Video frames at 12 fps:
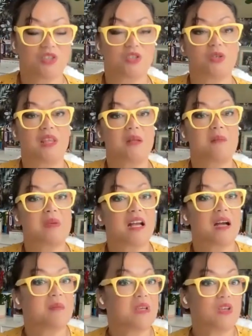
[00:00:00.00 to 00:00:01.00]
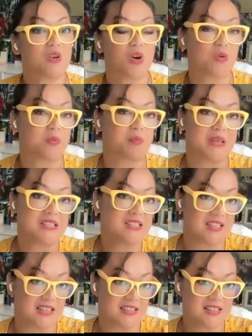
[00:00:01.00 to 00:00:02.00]
to then becoming your own
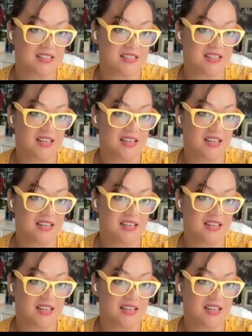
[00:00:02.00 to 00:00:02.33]
business